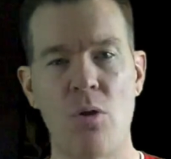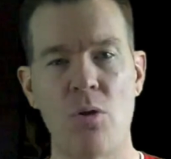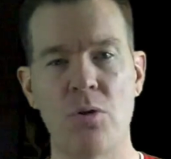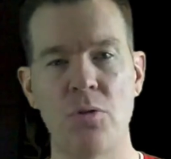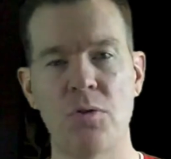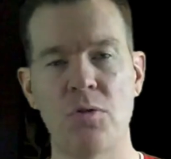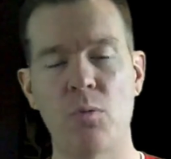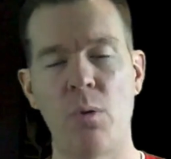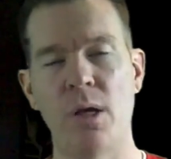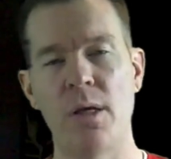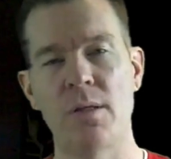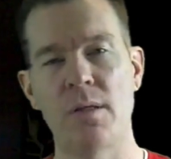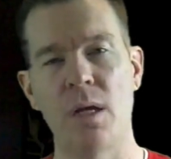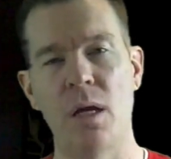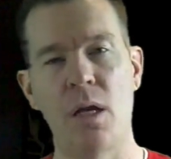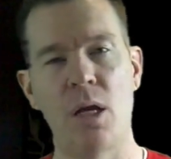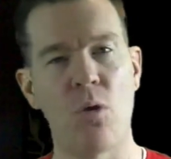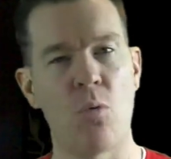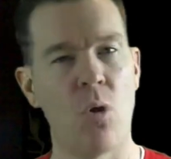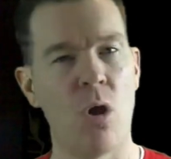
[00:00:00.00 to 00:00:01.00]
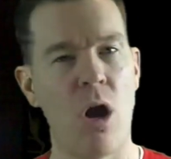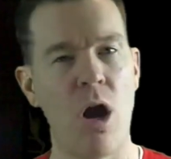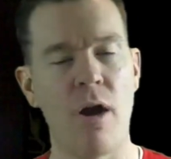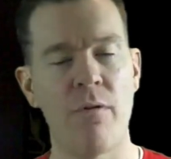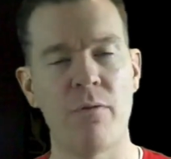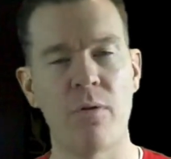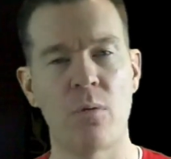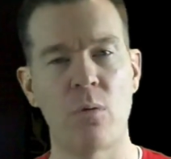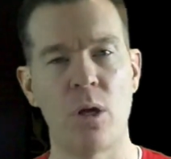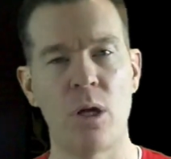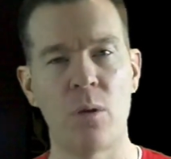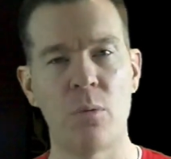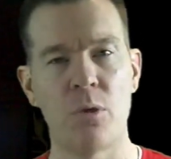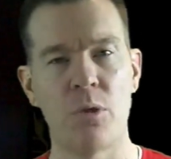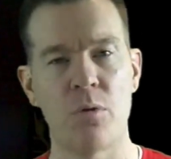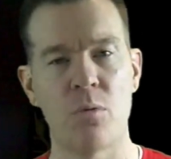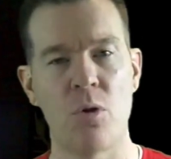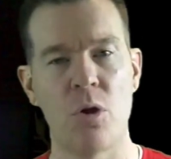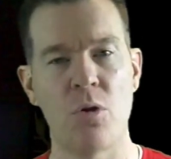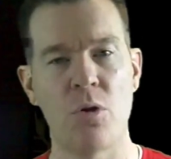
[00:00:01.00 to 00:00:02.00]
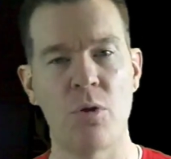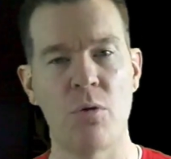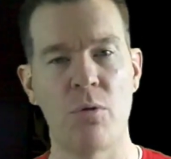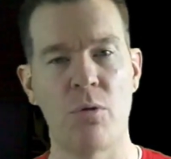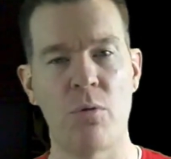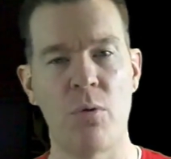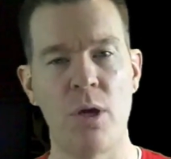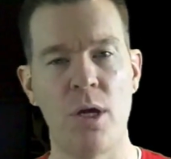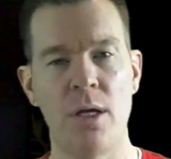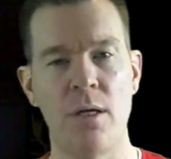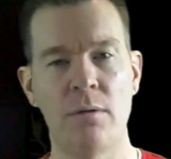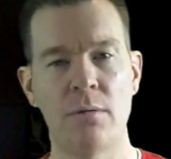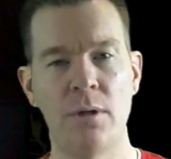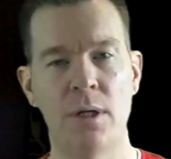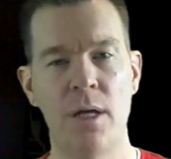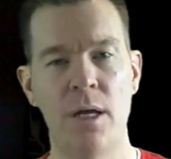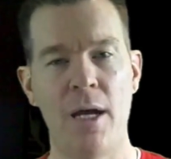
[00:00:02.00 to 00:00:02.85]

Roku swings in and we're off and running with the Roku 3.